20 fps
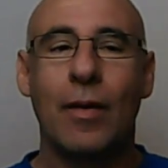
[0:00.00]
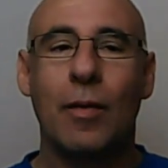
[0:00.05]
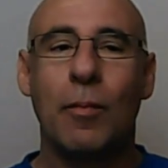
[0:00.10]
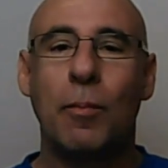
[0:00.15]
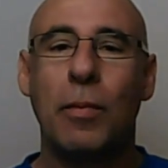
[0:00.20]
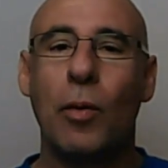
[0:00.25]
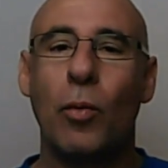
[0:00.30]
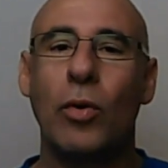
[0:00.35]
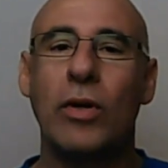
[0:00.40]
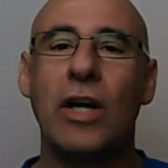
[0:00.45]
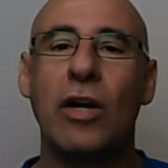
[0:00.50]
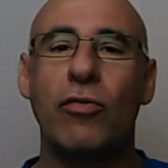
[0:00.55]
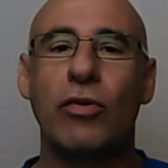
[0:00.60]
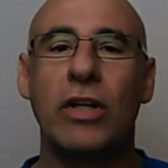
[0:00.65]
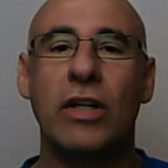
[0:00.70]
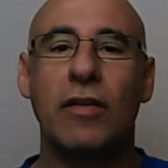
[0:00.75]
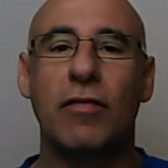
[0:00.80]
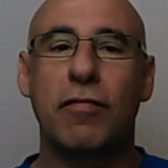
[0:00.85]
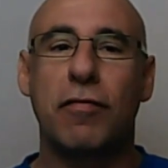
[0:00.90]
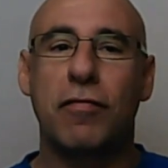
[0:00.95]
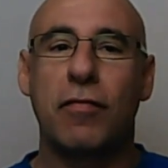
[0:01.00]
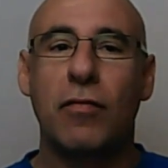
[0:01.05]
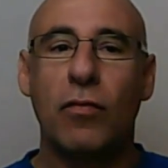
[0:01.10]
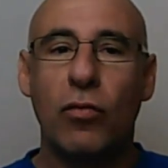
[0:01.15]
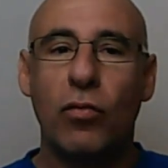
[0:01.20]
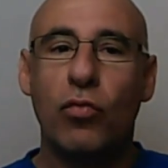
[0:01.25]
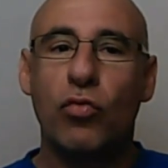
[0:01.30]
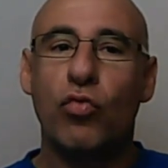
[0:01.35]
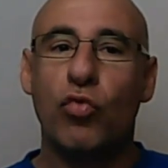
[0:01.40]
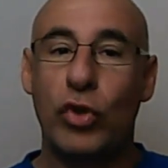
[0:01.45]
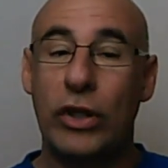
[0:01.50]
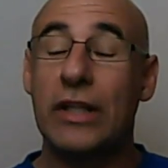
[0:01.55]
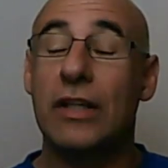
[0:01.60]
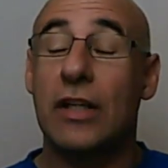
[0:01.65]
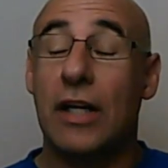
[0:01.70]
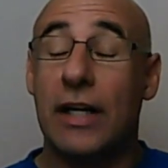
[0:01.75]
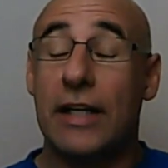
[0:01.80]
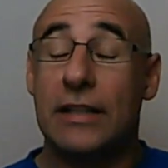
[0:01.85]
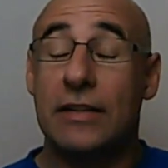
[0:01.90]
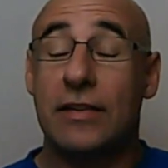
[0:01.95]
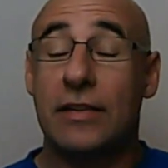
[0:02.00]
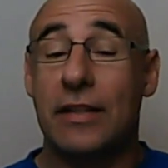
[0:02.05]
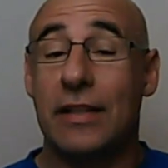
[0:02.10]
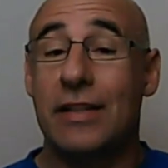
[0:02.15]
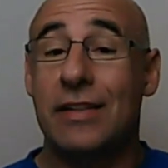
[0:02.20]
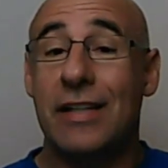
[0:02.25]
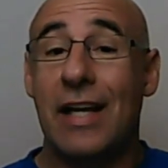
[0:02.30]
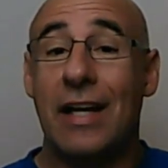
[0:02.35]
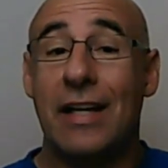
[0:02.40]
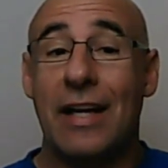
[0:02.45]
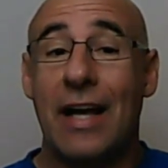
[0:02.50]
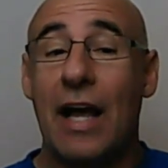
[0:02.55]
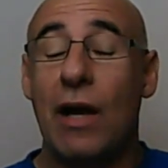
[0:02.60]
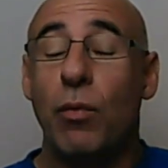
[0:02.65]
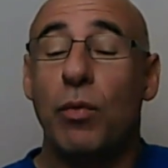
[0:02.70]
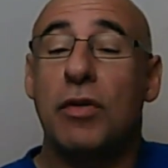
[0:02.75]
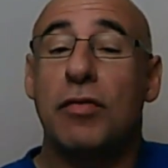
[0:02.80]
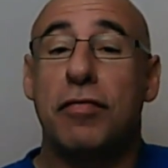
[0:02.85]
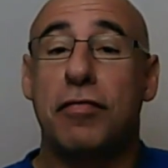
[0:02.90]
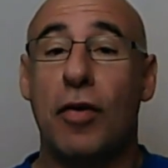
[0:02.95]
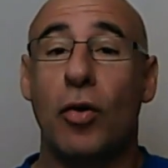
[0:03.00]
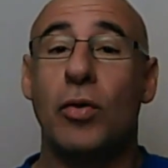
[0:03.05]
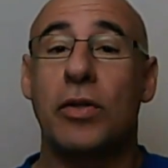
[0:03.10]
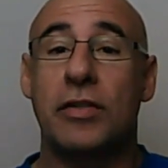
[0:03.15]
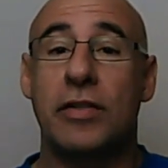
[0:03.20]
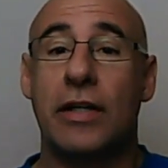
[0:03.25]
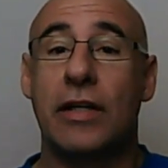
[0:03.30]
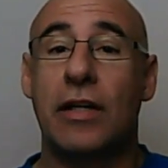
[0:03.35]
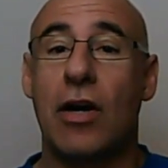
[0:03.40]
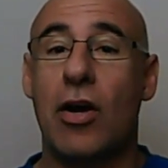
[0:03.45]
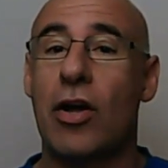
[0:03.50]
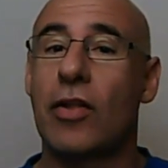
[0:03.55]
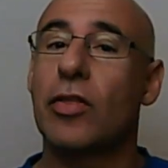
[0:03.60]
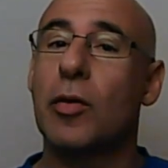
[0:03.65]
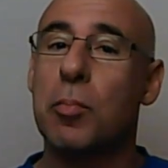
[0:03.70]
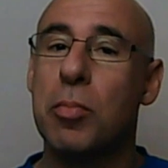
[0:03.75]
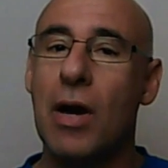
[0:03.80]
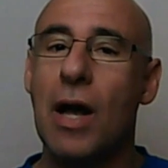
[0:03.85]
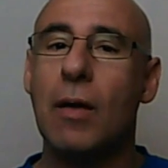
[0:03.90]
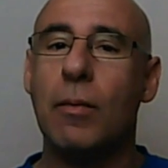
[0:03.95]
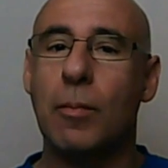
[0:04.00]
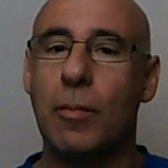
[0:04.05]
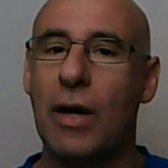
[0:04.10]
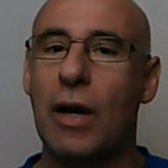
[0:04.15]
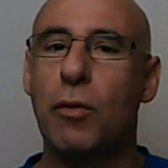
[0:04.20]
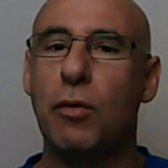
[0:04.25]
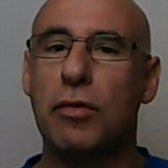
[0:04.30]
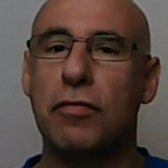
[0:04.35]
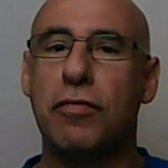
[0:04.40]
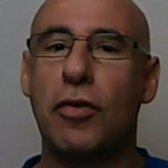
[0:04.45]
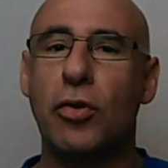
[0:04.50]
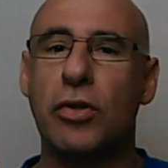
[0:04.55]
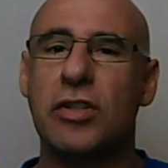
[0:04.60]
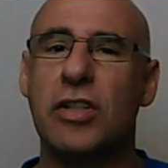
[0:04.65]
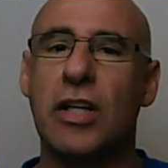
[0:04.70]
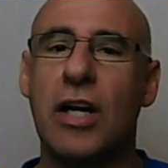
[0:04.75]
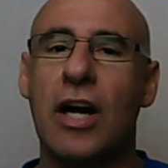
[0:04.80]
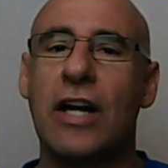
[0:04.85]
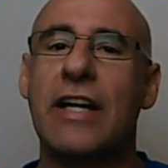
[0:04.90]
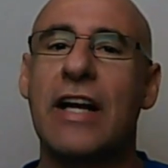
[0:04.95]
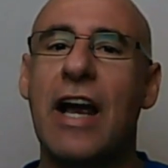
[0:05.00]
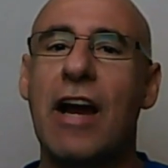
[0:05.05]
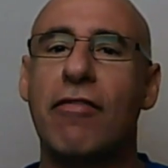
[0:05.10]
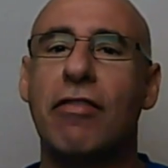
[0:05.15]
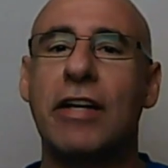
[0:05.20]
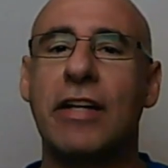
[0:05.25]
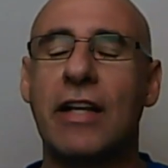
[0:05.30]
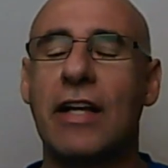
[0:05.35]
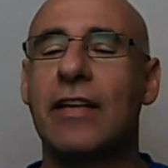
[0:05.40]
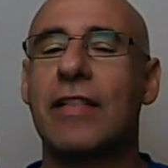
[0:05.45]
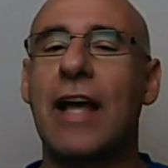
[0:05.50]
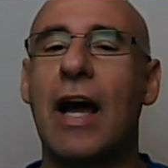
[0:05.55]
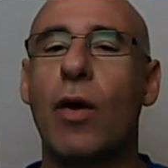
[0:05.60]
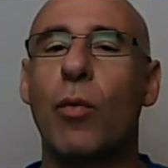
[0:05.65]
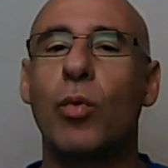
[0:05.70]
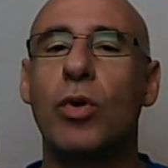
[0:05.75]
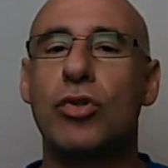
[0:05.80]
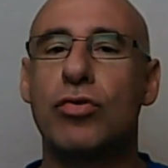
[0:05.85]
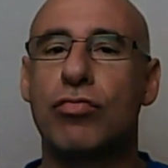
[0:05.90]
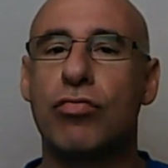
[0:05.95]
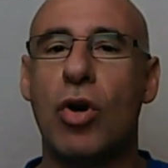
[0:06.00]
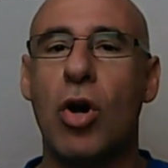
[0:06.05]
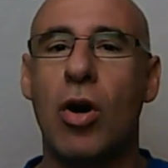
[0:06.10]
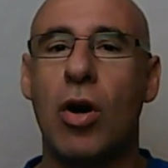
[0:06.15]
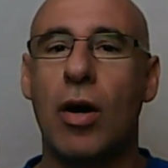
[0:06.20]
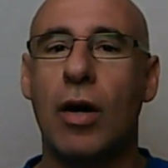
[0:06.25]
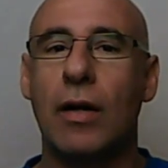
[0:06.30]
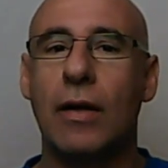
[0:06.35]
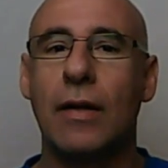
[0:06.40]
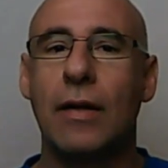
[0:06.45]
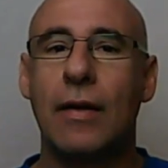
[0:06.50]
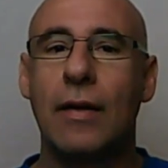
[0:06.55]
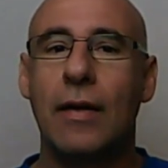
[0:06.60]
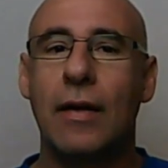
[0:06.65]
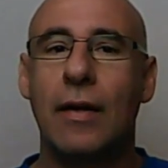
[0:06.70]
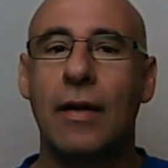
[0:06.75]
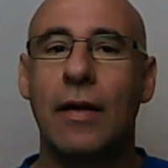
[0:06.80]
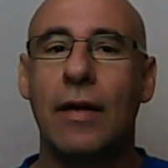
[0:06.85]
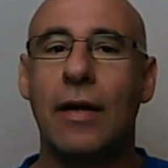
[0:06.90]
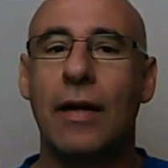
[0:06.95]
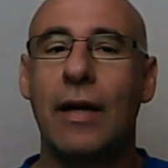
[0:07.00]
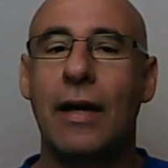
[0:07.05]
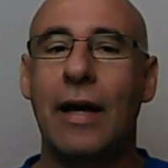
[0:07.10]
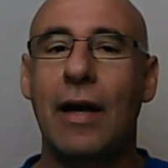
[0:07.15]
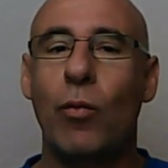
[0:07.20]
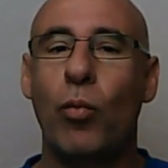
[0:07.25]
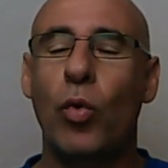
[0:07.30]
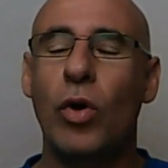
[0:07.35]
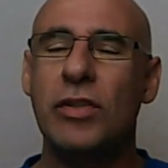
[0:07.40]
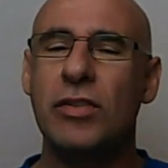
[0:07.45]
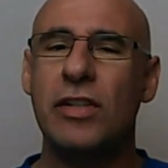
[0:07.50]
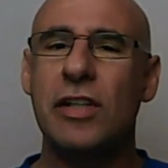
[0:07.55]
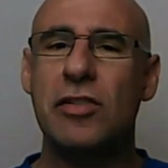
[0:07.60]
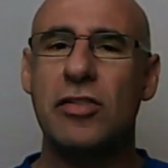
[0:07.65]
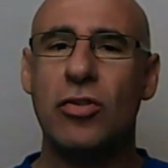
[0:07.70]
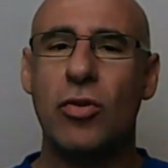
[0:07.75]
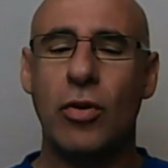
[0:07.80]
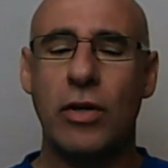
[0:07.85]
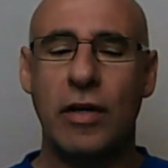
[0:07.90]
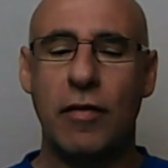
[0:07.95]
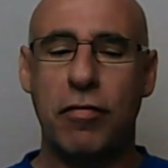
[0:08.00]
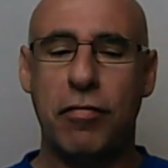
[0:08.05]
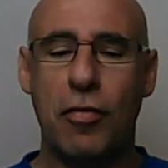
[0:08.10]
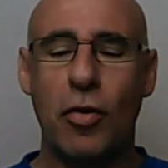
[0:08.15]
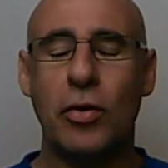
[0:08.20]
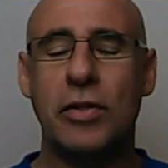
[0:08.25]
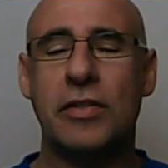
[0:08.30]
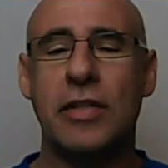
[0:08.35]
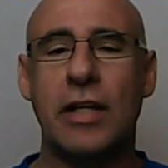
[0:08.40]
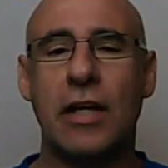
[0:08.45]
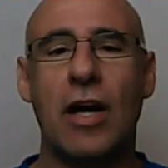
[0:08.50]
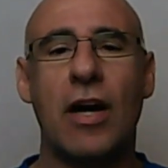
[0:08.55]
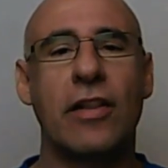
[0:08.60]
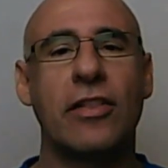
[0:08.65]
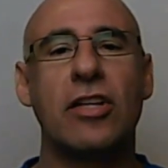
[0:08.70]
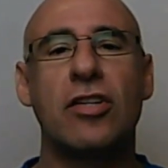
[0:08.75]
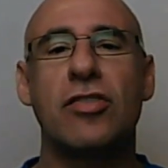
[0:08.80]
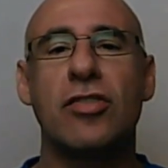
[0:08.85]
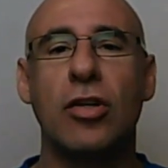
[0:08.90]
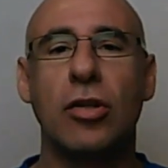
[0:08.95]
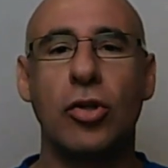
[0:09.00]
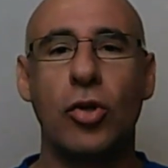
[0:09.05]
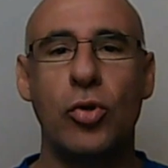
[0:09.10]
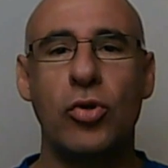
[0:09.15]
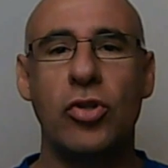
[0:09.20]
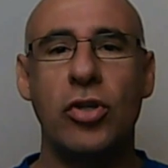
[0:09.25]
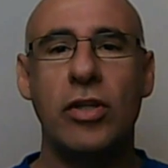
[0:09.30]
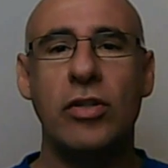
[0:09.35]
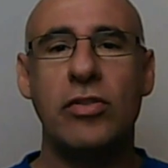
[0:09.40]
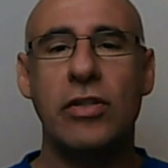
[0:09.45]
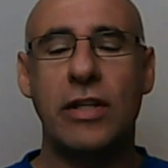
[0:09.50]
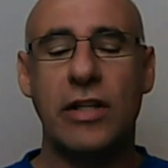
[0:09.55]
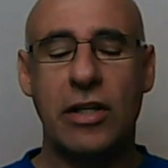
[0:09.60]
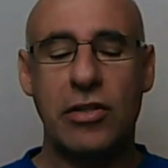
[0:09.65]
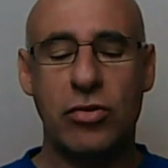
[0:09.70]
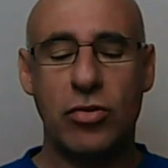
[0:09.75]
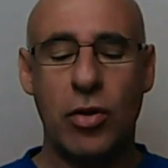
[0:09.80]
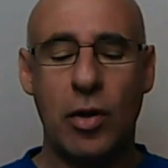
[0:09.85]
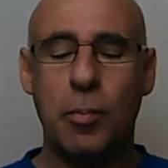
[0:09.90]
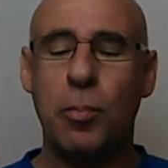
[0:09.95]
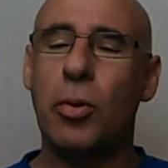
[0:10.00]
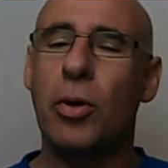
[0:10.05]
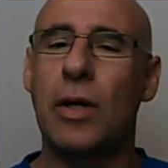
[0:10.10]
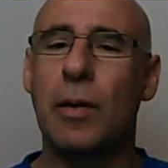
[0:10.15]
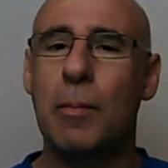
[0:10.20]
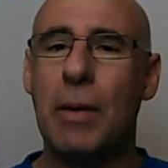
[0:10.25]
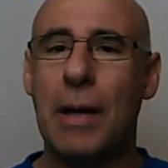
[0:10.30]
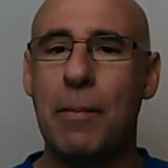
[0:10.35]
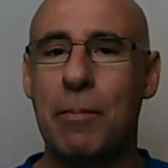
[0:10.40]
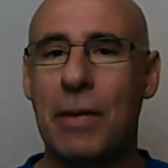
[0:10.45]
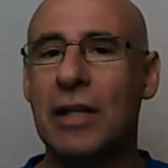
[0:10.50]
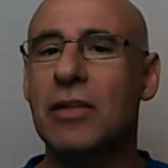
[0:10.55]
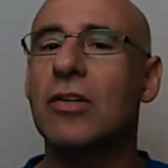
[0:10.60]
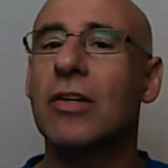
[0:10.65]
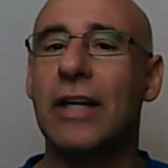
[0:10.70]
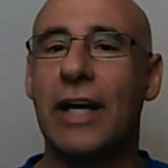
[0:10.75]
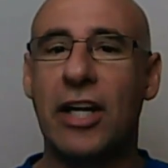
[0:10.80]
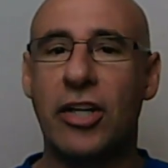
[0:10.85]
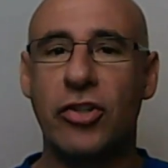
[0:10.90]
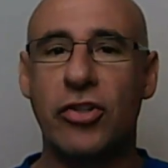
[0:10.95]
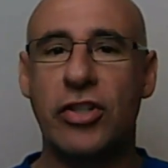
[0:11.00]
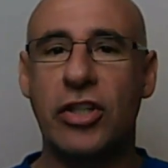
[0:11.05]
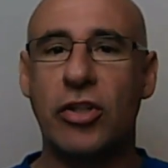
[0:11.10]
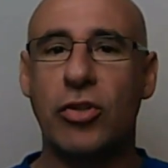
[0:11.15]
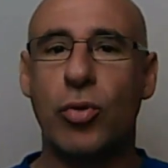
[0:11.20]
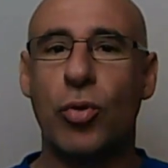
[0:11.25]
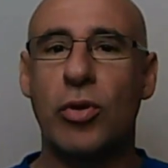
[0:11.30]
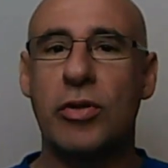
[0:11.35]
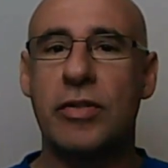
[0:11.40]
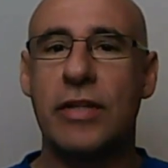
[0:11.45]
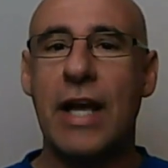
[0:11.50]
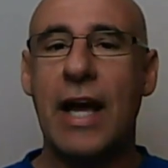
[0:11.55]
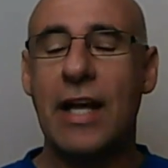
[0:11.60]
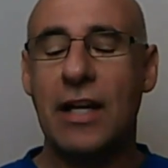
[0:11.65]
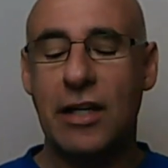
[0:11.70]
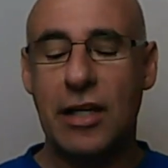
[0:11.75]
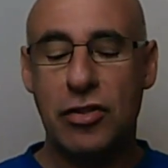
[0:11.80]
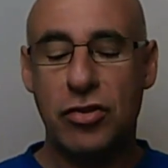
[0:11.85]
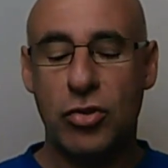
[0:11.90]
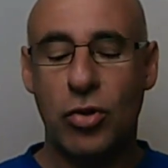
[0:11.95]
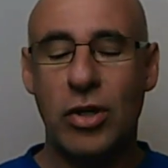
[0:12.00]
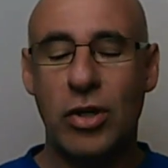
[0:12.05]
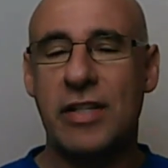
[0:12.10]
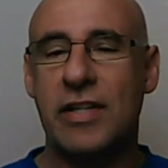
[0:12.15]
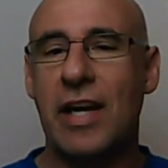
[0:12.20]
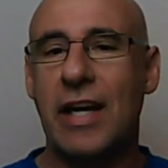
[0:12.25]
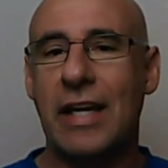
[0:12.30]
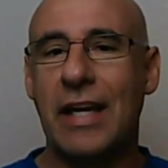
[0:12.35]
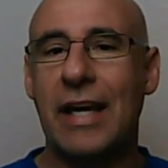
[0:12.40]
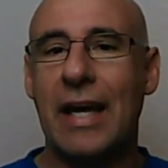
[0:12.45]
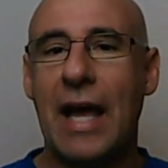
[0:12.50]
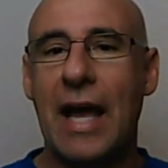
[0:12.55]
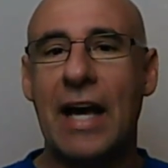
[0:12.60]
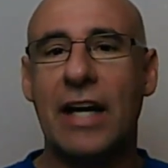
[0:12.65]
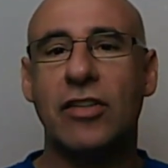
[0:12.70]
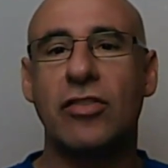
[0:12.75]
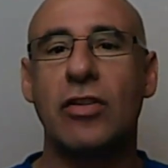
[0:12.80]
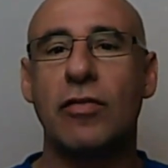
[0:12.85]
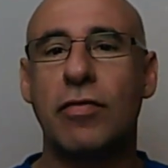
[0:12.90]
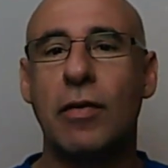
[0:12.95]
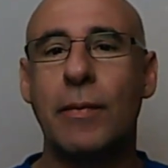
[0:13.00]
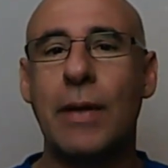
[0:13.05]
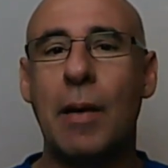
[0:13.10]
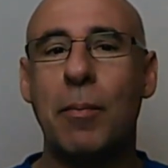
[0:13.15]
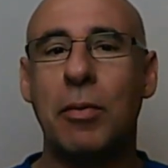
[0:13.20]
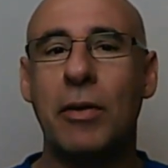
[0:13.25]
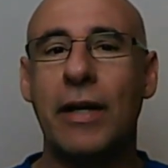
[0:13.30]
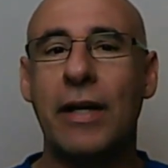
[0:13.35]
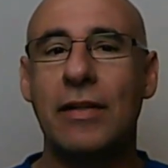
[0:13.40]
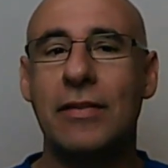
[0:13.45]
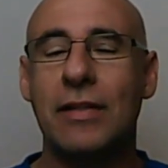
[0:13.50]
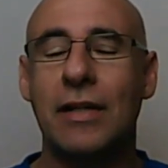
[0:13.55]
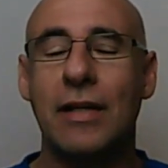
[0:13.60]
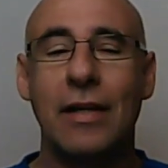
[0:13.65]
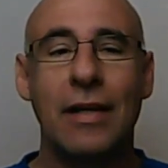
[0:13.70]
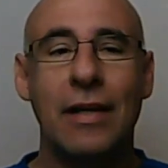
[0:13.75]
But what I really realized is that I was focusing on the problem. I was focusing on everything that was wrong. And once I started focusing on the solutions and I started putting my mental energy towards that and I started taking action from that place,